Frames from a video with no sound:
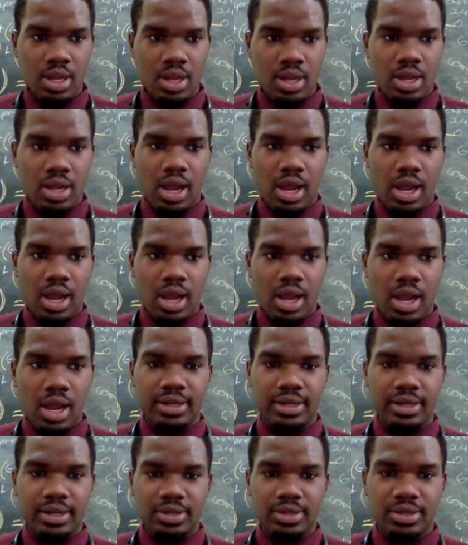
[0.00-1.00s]

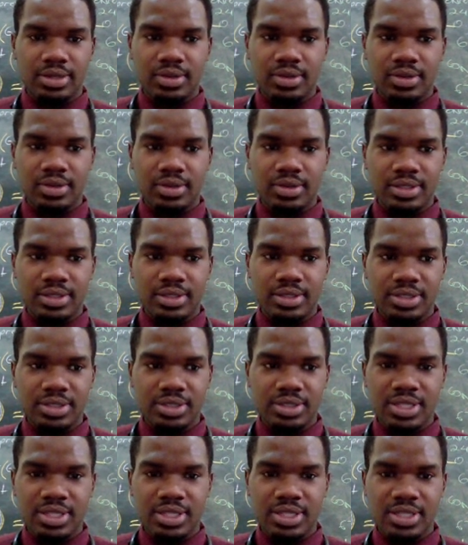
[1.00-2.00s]
Alright, now just
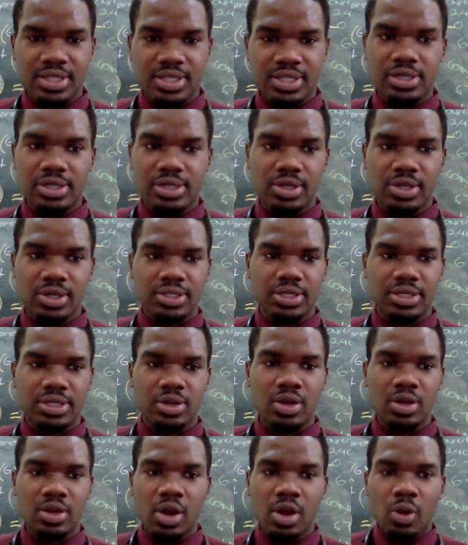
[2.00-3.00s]
think about this question.
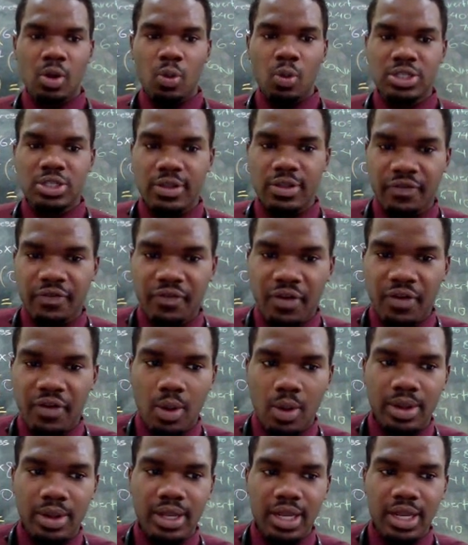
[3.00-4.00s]
Which of the
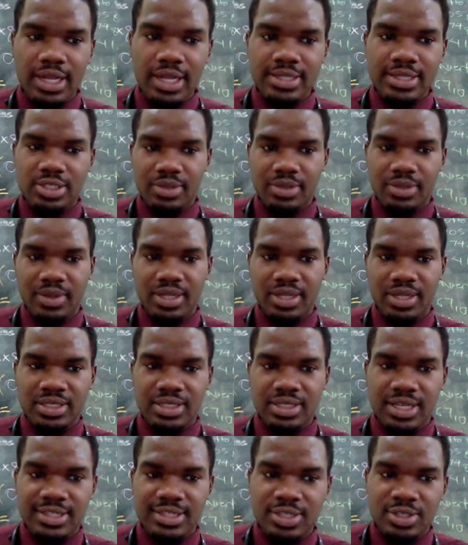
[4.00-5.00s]
following instruments
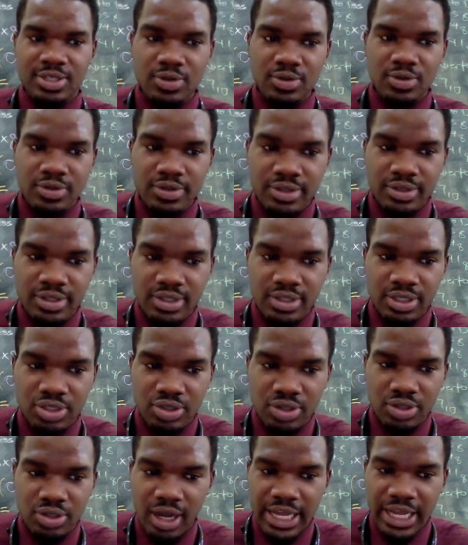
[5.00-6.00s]
is used to
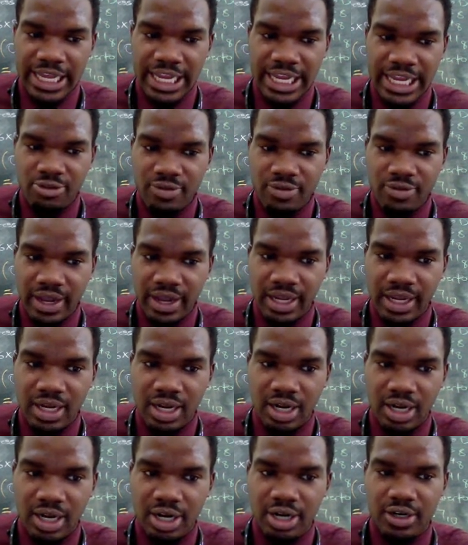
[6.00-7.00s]
draw irregular
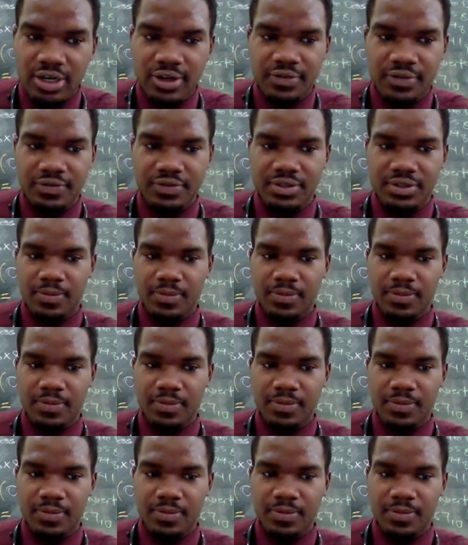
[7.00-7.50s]
curves?